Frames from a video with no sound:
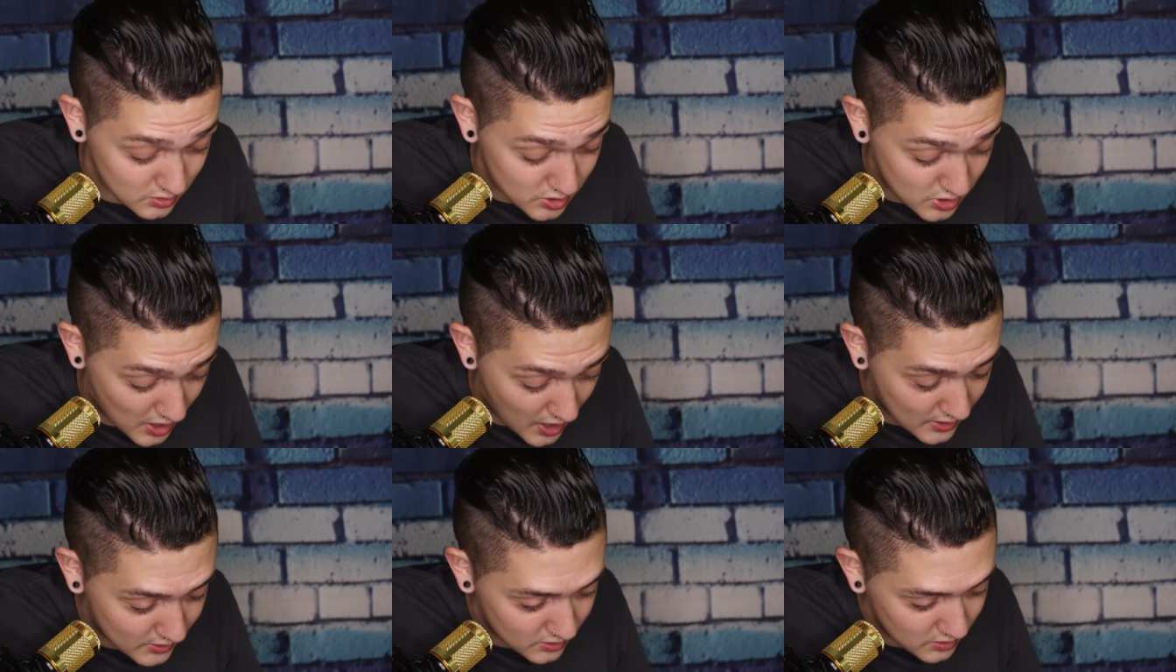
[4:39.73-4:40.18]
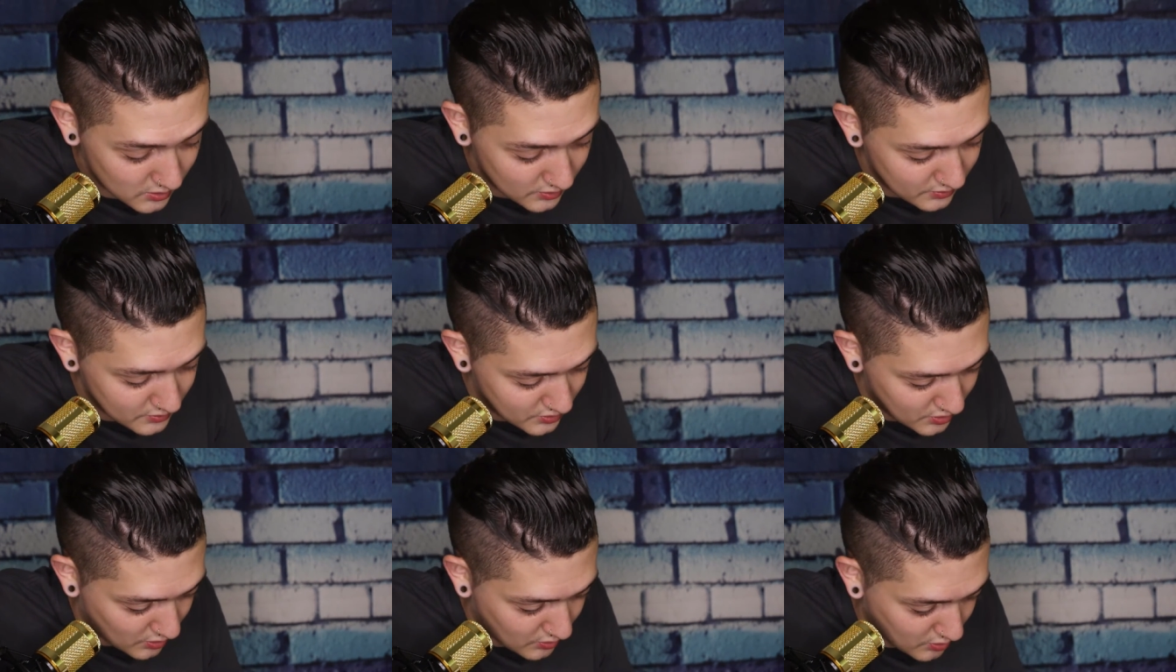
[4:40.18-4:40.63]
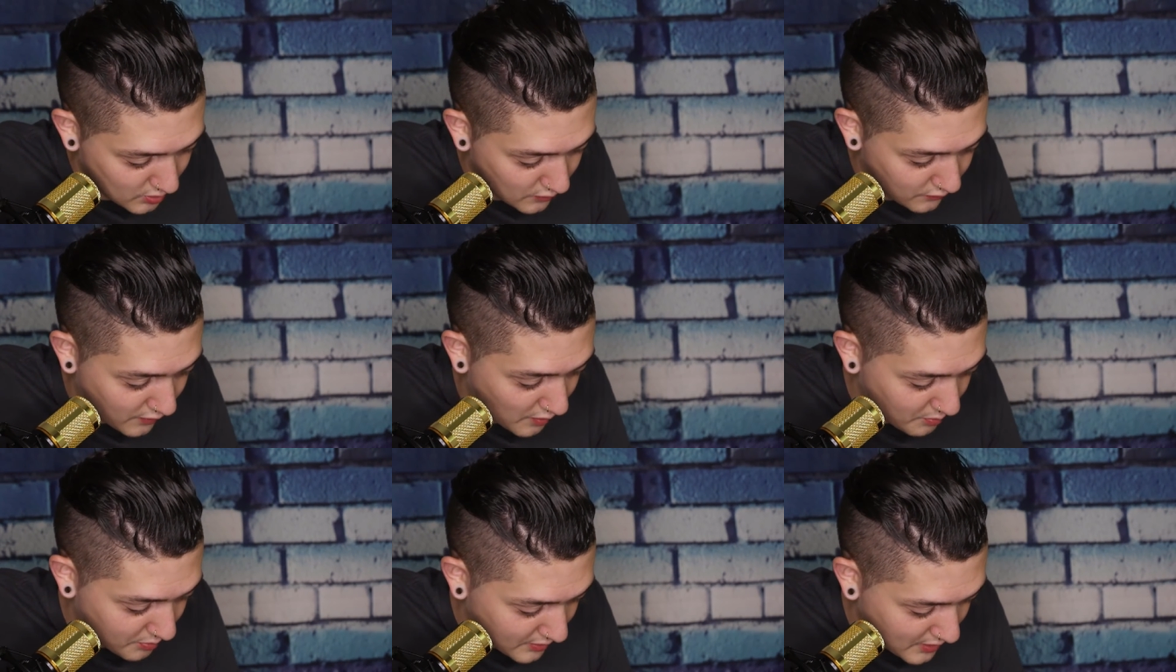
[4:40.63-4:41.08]
China. Don't
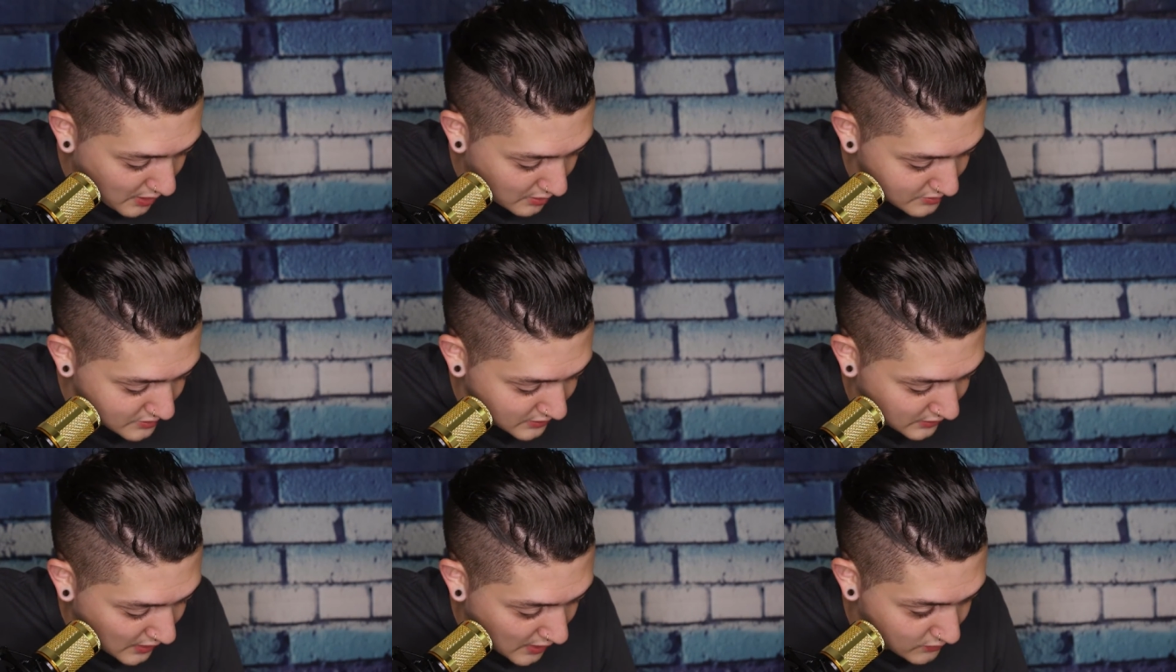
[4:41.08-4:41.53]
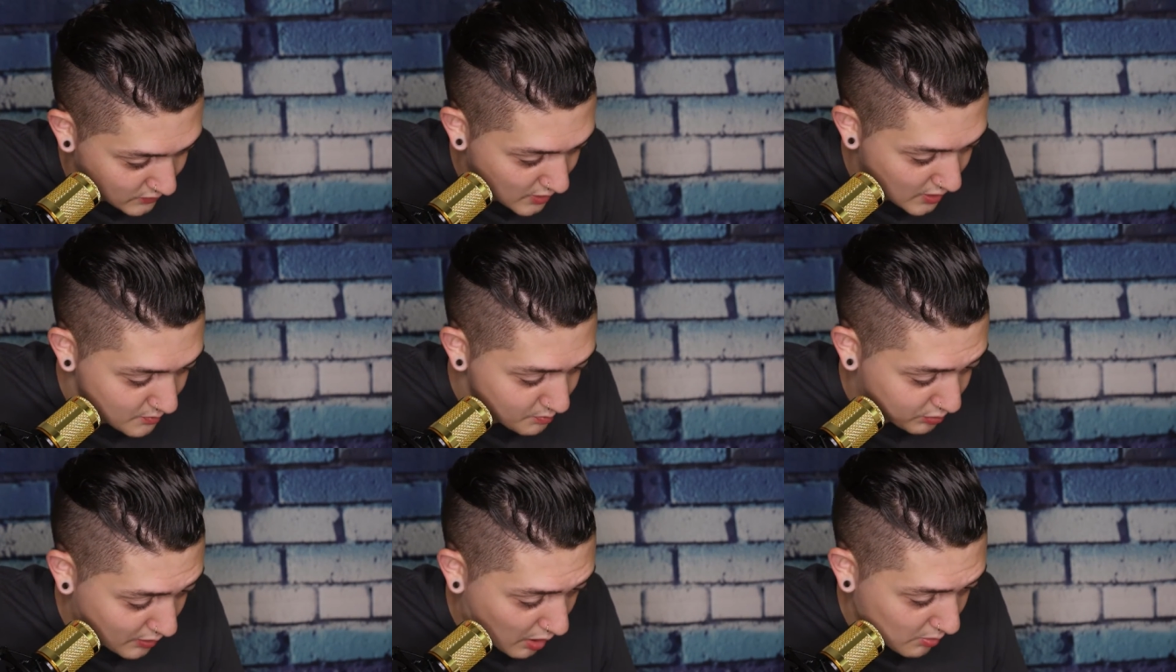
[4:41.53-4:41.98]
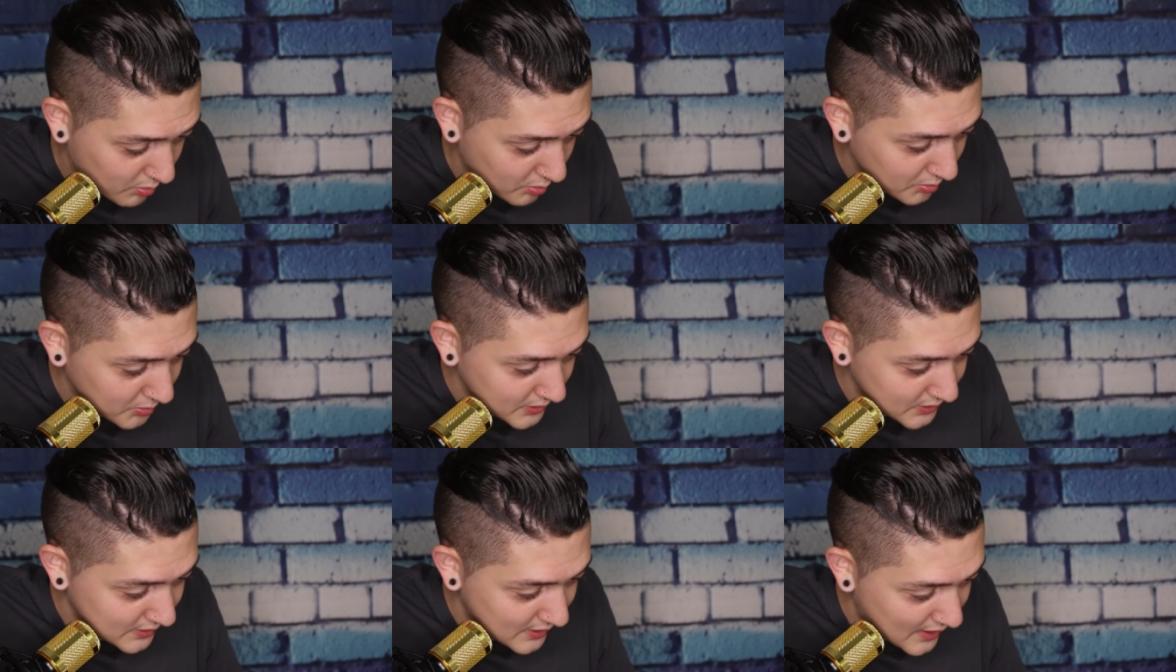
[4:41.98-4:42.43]
know if I'm pronouncing that right.
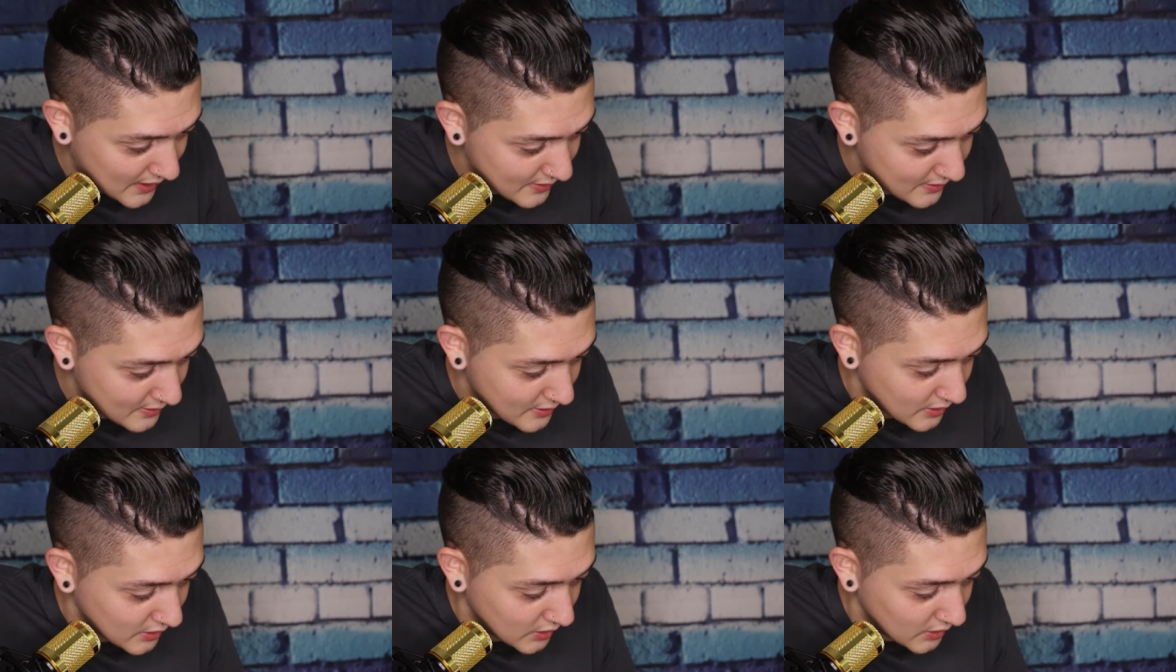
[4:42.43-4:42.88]
Probably not.